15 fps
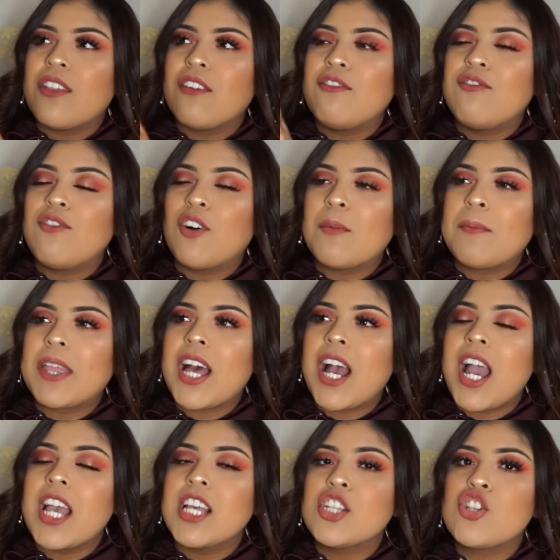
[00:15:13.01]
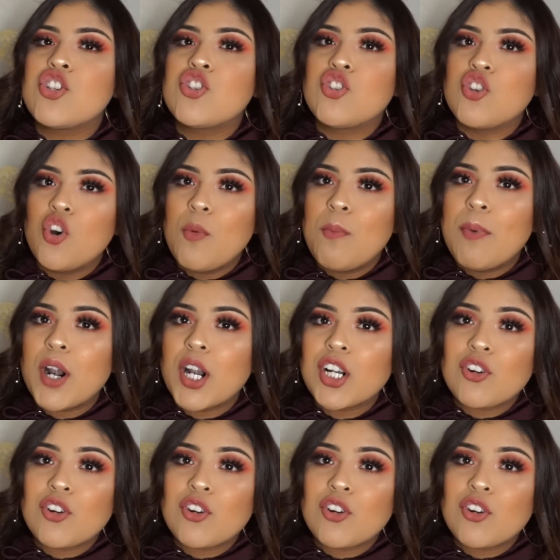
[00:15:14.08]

The formula is super